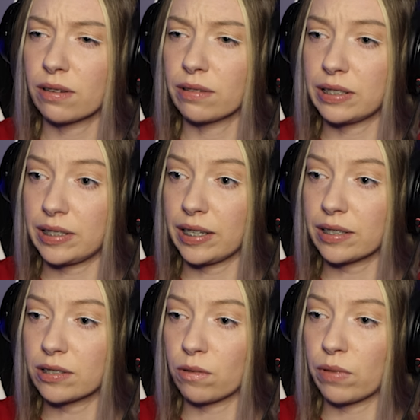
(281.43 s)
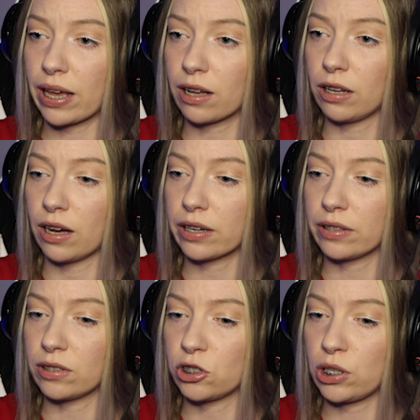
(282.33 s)
the ticks of that clock
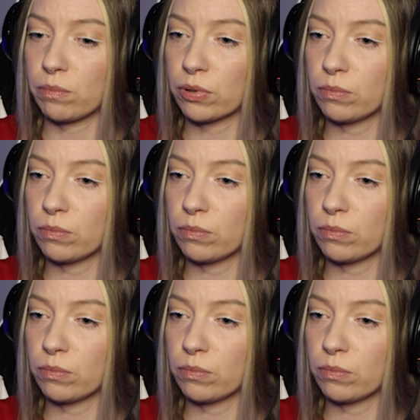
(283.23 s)
in the sheep